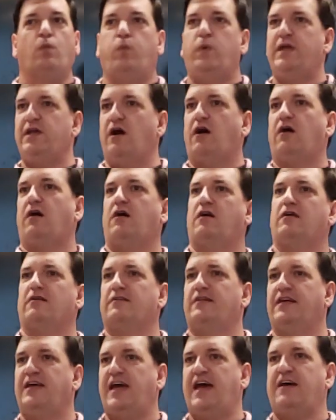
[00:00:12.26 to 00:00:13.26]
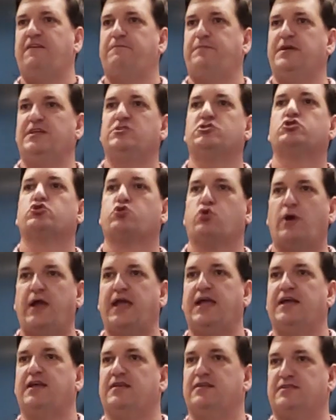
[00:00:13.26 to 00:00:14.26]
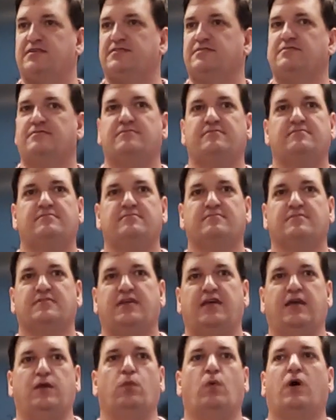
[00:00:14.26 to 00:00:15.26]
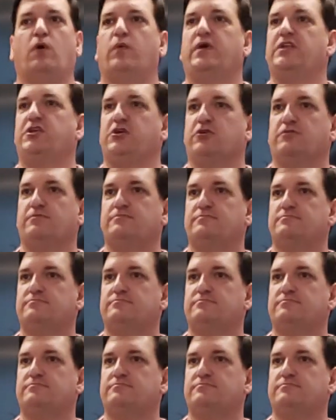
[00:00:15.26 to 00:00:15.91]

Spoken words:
We all have been trained in what we do,